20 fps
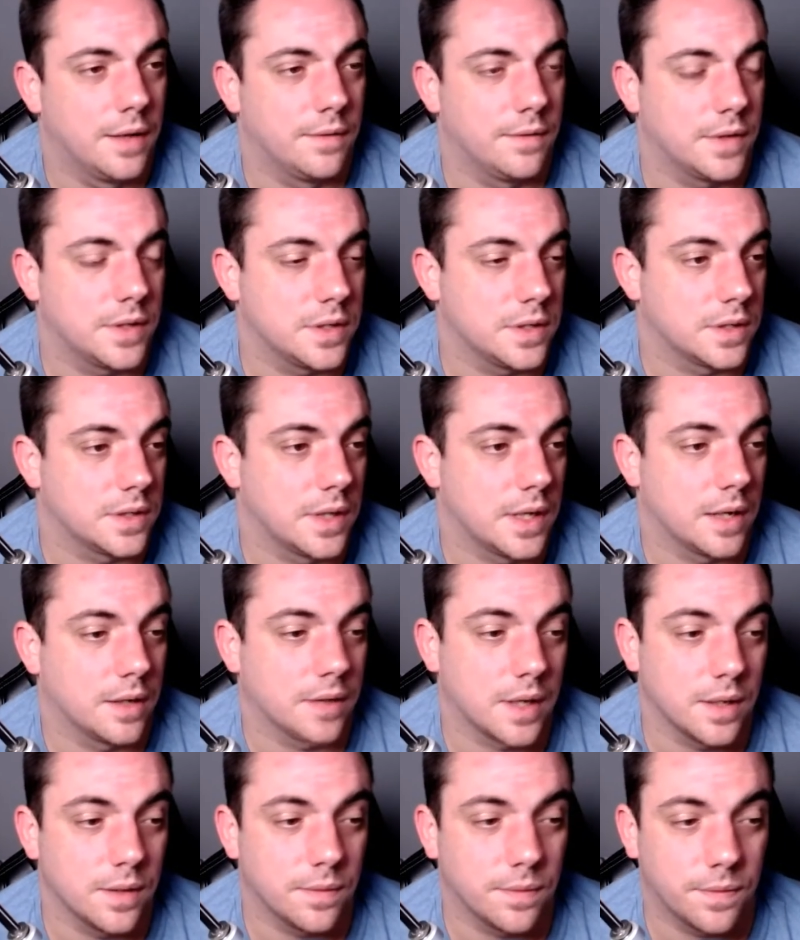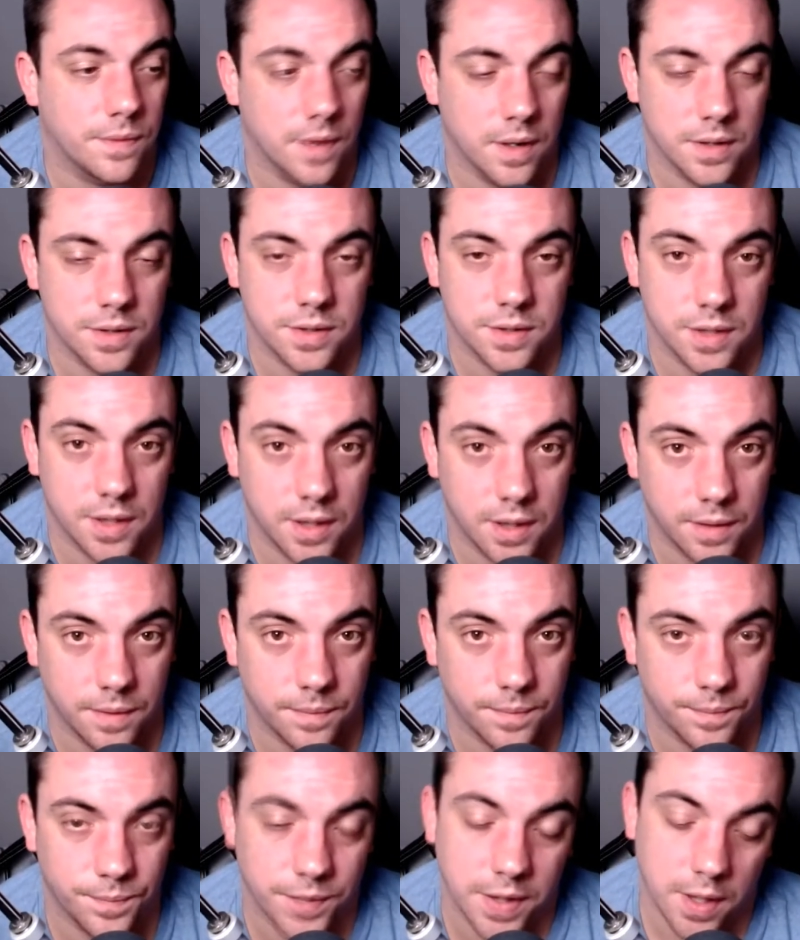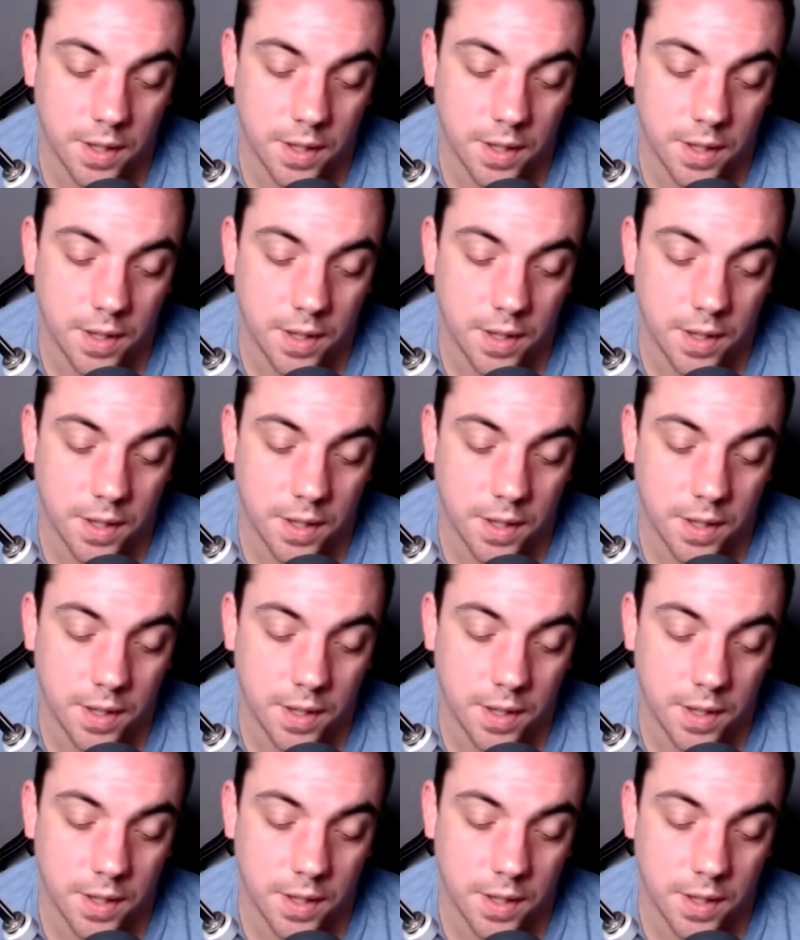This is now day 13.